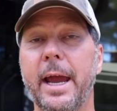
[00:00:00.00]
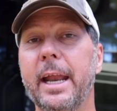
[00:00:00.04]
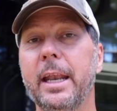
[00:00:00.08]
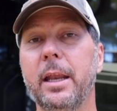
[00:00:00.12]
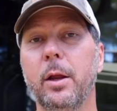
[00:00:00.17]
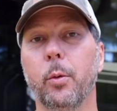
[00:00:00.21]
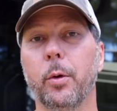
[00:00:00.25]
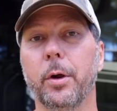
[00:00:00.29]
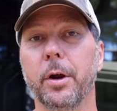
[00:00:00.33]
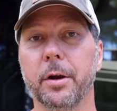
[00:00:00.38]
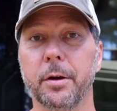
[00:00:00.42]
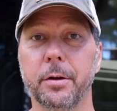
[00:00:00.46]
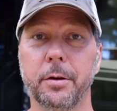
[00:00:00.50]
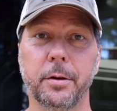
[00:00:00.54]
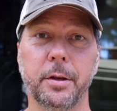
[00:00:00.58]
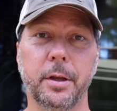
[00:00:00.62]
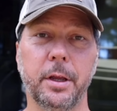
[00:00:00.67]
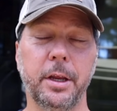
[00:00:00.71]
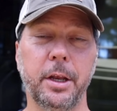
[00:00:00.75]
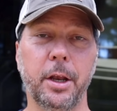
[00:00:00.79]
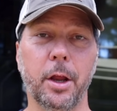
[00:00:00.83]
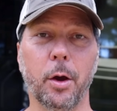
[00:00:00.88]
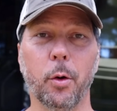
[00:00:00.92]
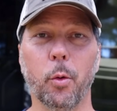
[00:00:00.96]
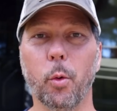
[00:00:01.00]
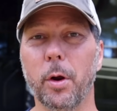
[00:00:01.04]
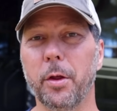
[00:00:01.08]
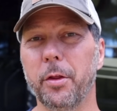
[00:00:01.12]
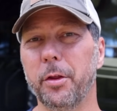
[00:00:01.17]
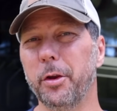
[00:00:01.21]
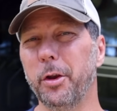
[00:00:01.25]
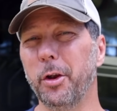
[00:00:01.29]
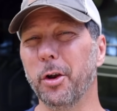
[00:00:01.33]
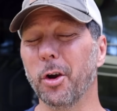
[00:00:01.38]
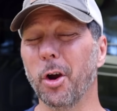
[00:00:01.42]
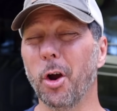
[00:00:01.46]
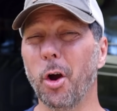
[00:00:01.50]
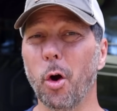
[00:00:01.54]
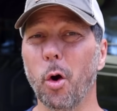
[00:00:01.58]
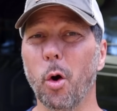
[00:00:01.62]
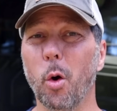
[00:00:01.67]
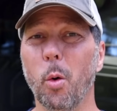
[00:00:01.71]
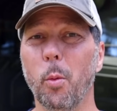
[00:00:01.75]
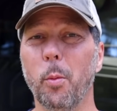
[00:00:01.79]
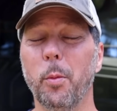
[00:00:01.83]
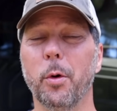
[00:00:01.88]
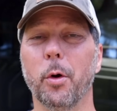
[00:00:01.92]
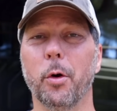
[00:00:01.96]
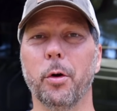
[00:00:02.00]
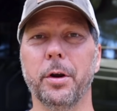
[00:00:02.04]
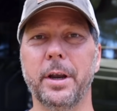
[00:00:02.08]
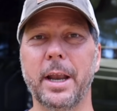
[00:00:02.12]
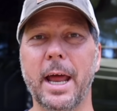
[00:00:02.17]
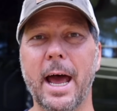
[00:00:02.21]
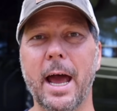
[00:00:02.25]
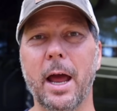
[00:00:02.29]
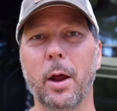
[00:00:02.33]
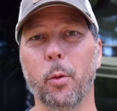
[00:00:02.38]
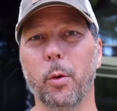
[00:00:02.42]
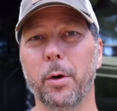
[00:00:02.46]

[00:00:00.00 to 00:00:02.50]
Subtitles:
anywhere, you know, whether you're home or not.